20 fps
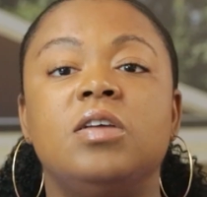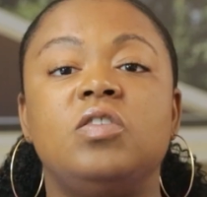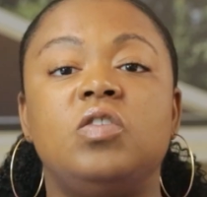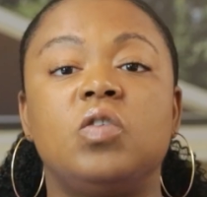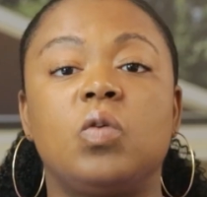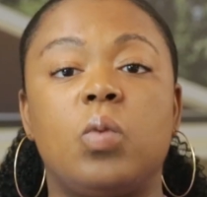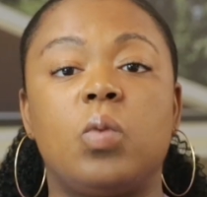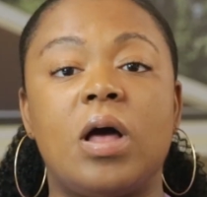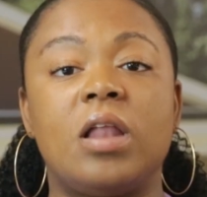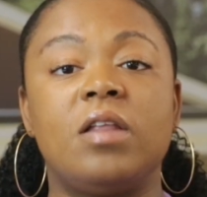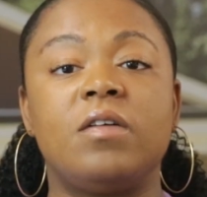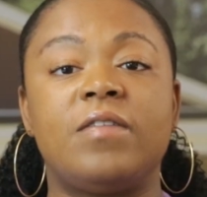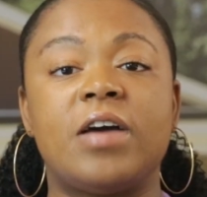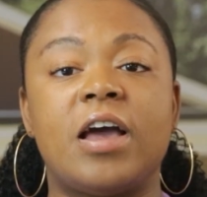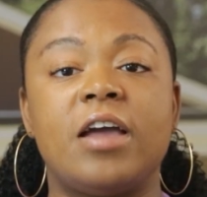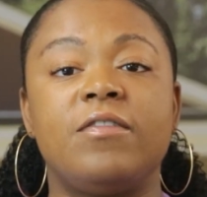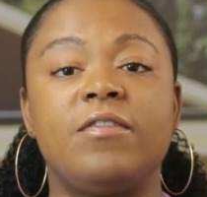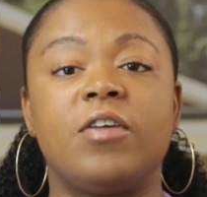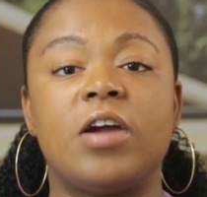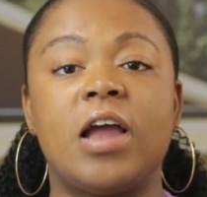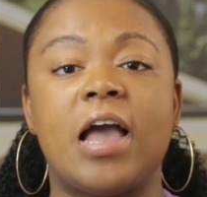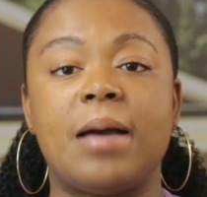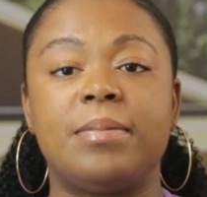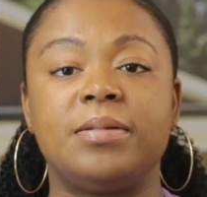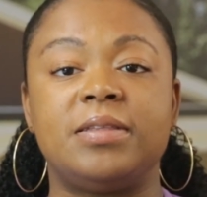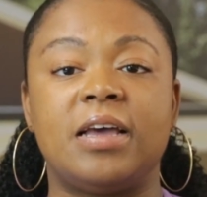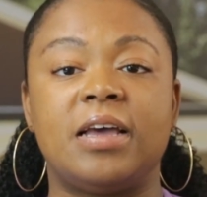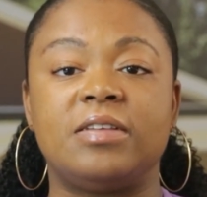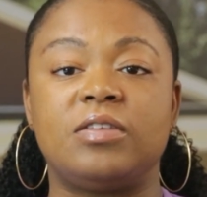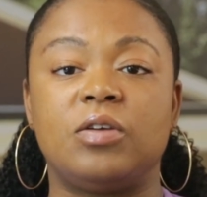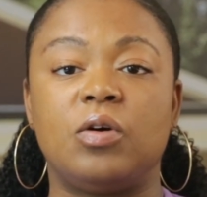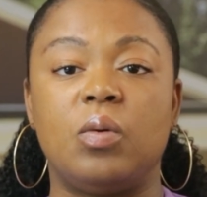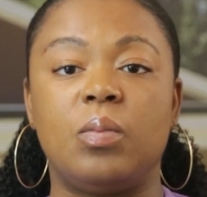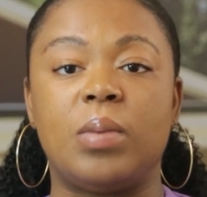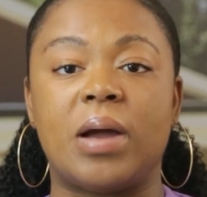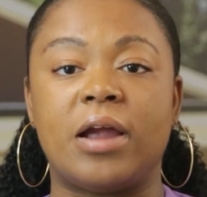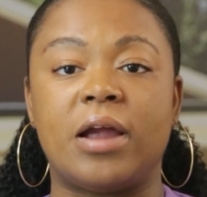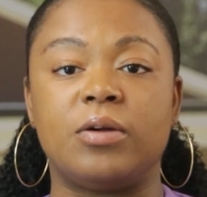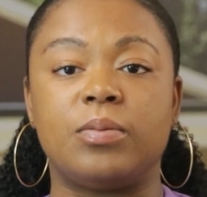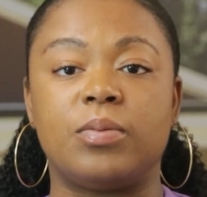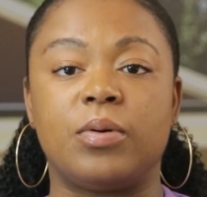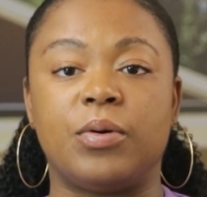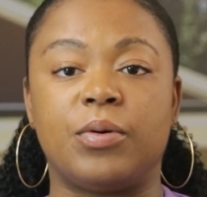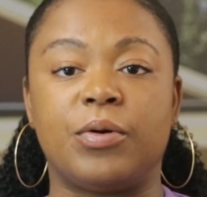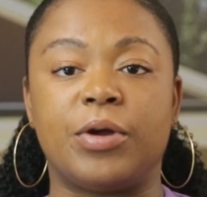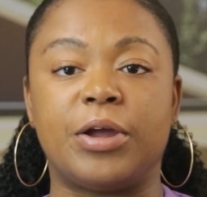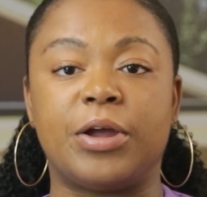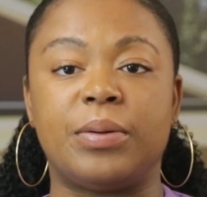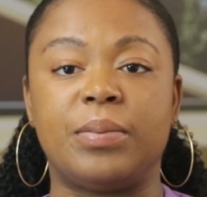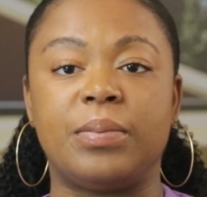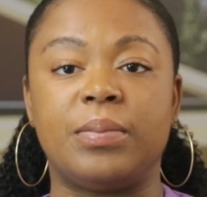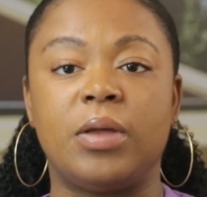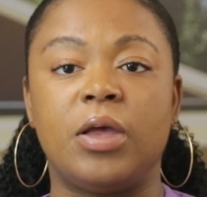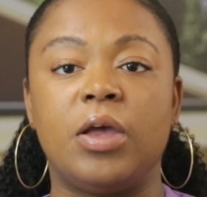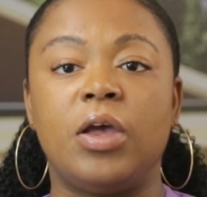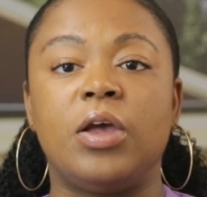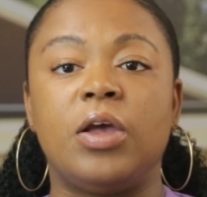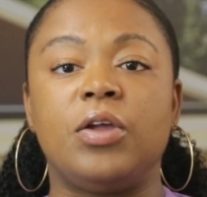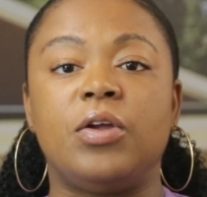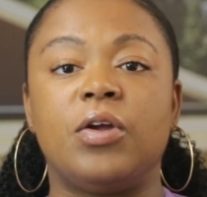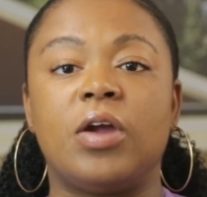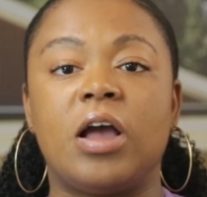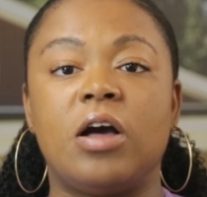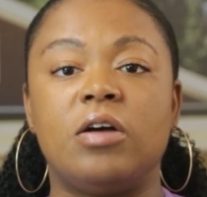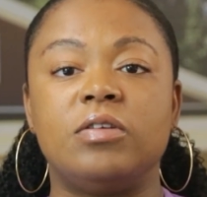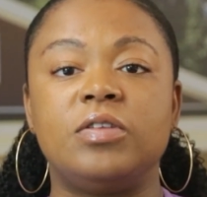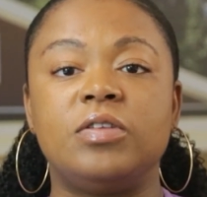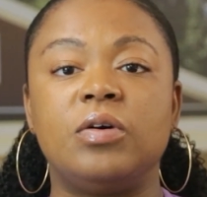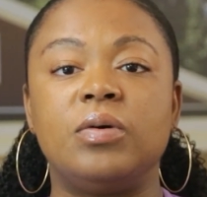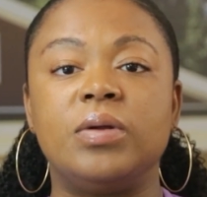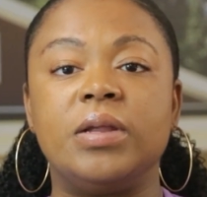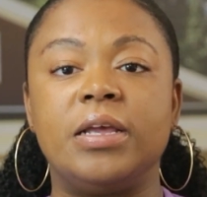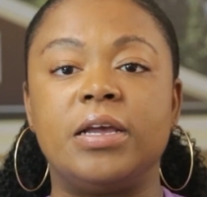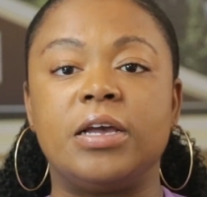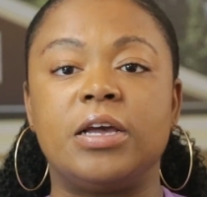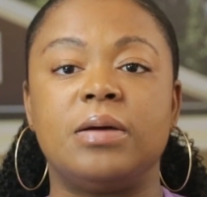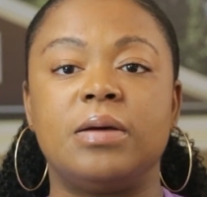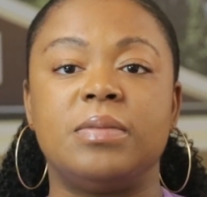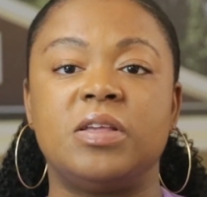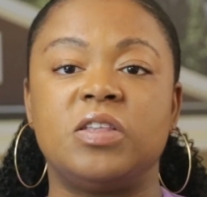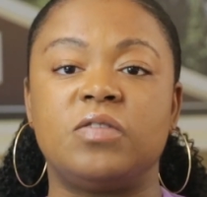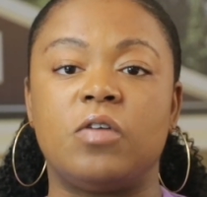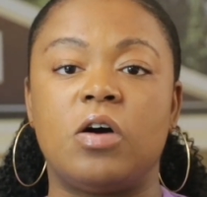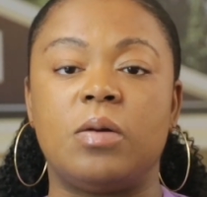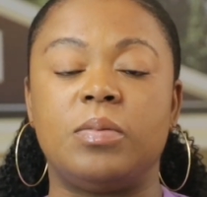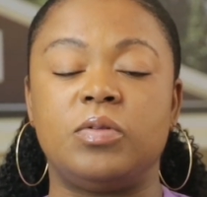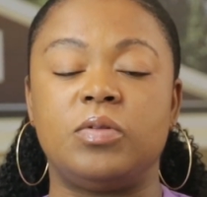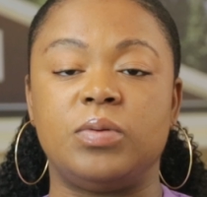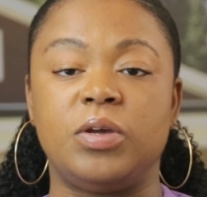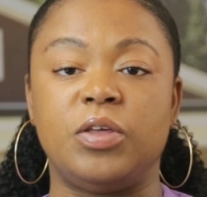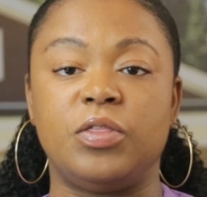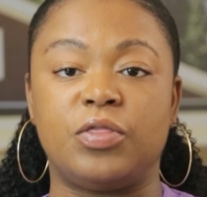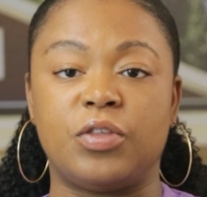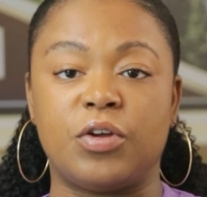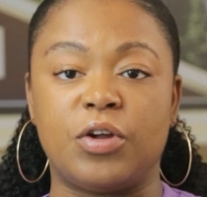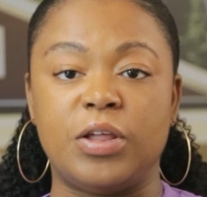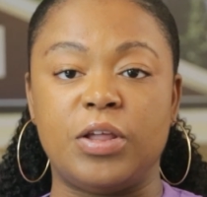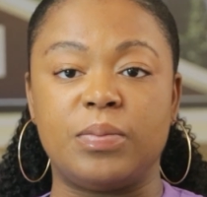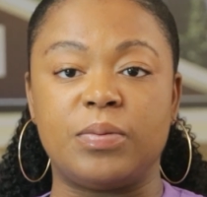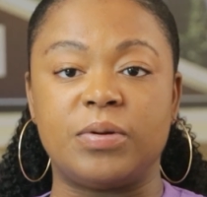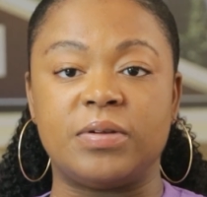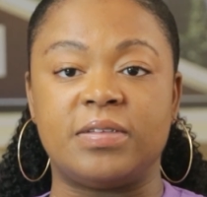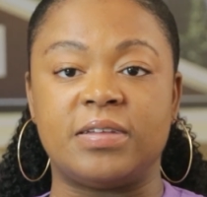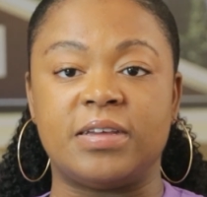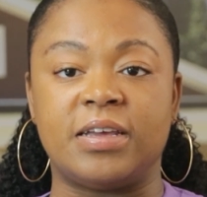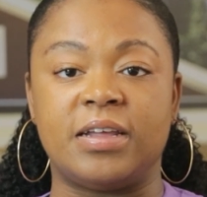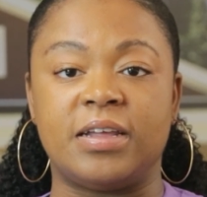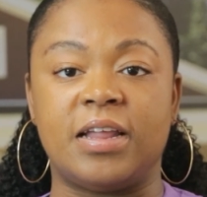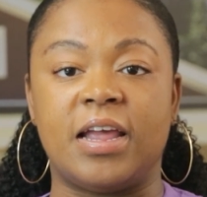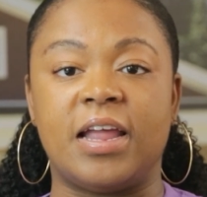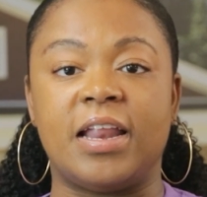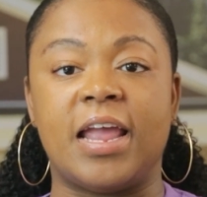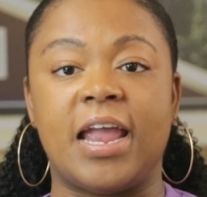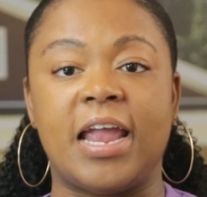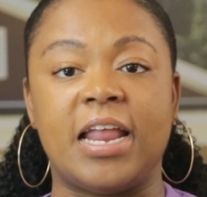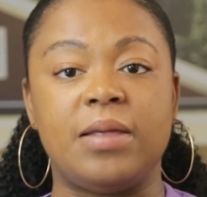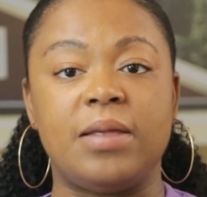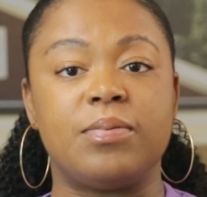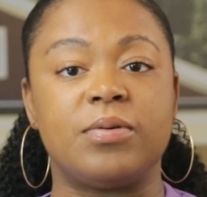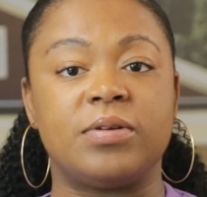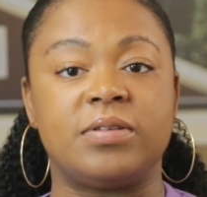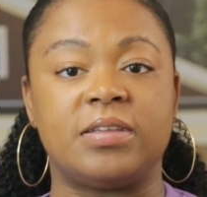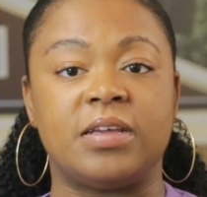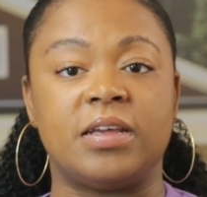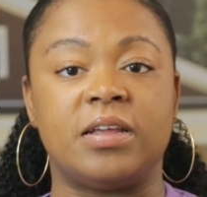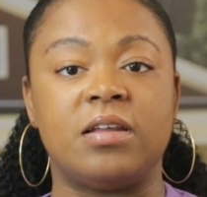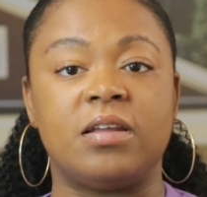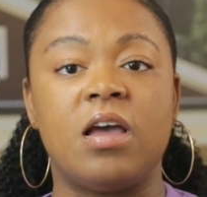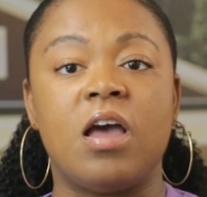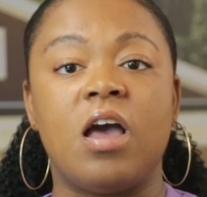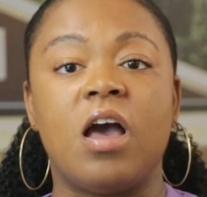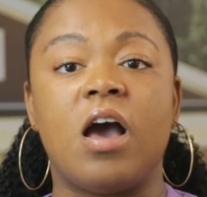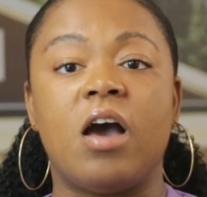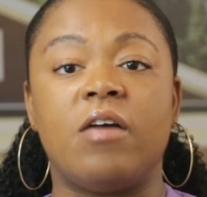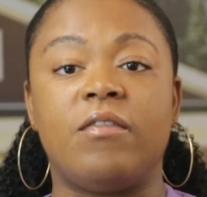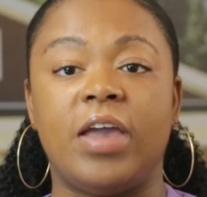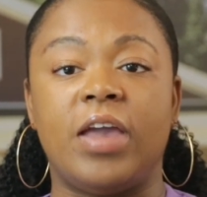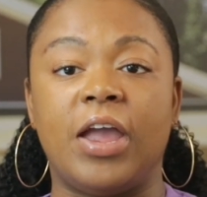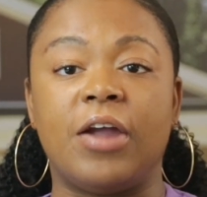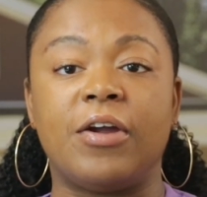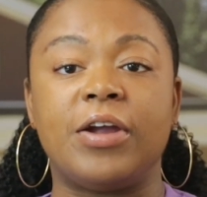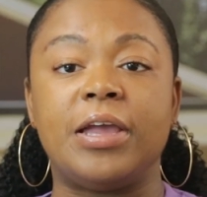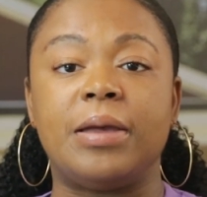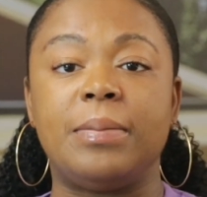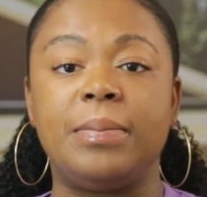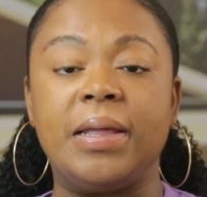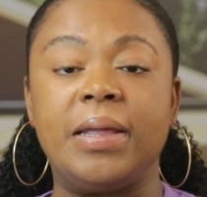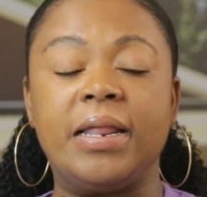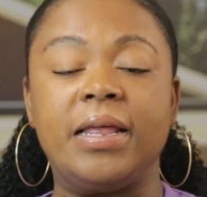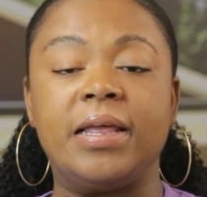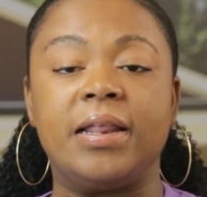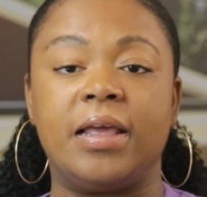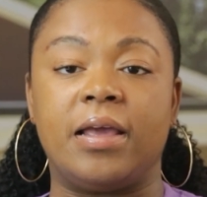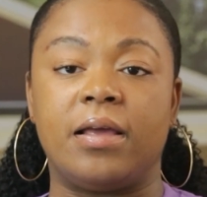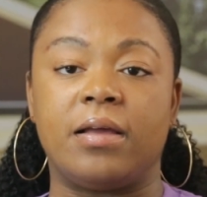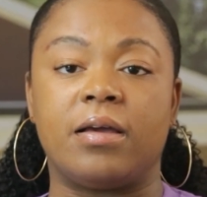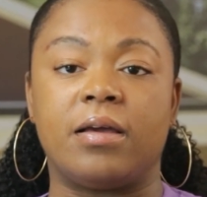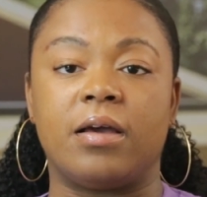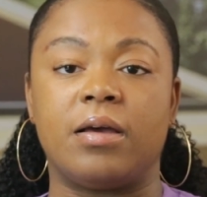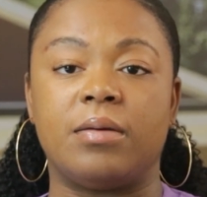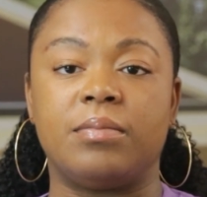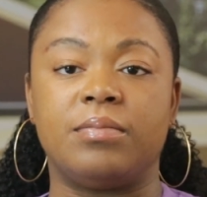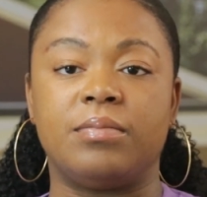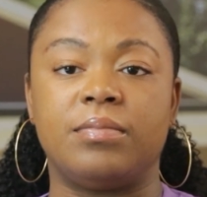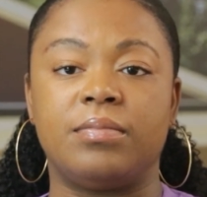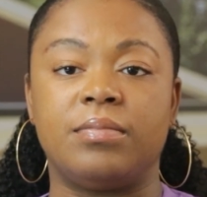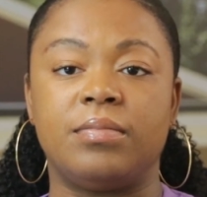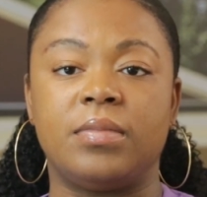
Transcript: To qualify for Habitat's Homebuyer program, your household income must fall between 30% and 80% of area median income.